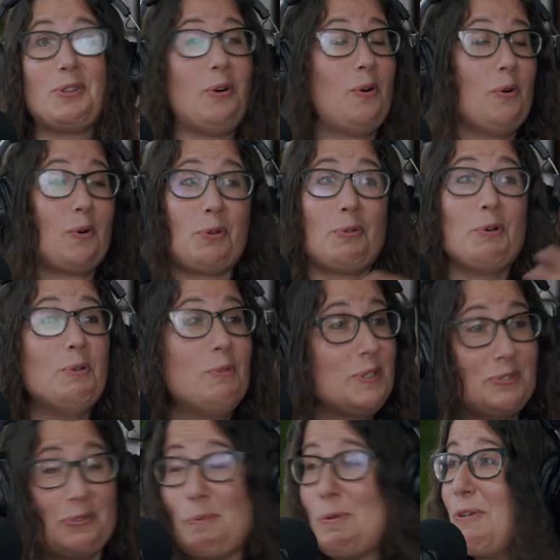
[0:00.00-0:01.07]
The whole crew
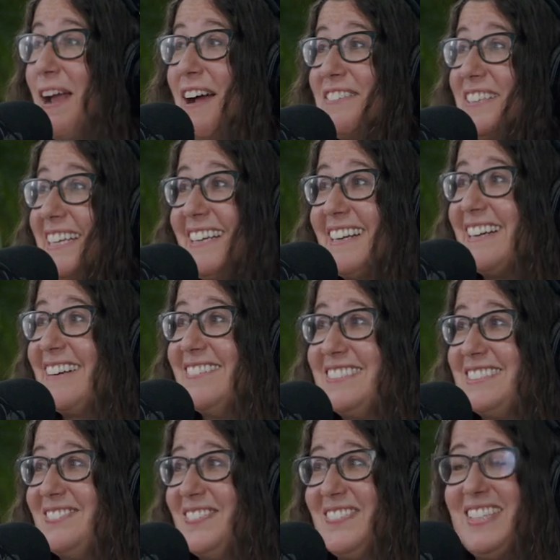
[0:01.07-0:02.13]
was from around here. It
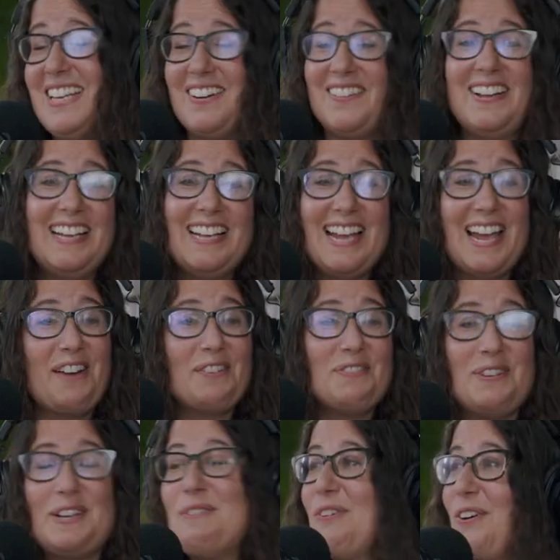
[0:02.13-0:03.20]
was you know
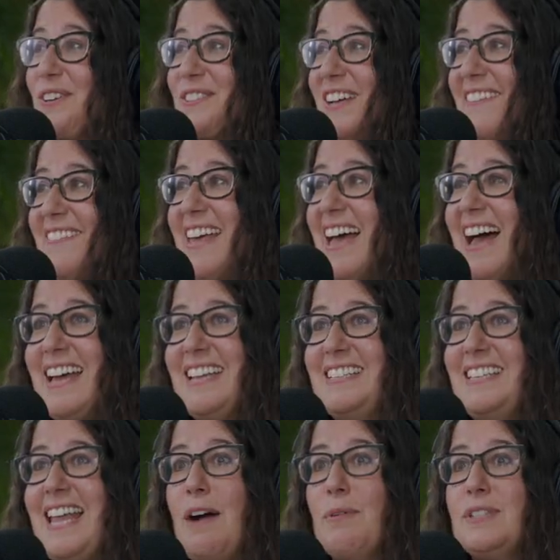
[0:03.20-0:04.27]
everybody worked on that,
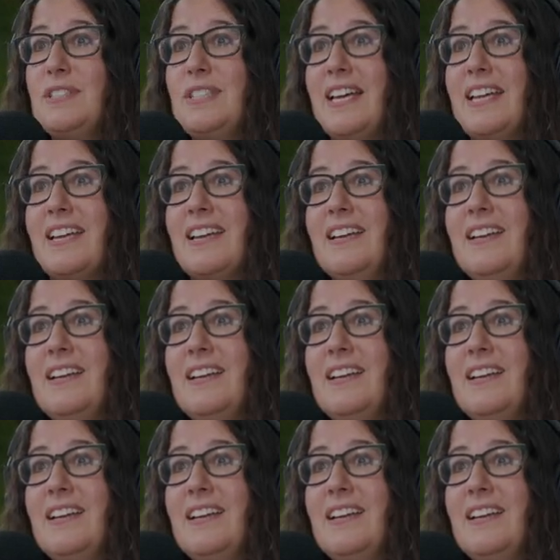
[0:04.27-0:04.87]
and that was like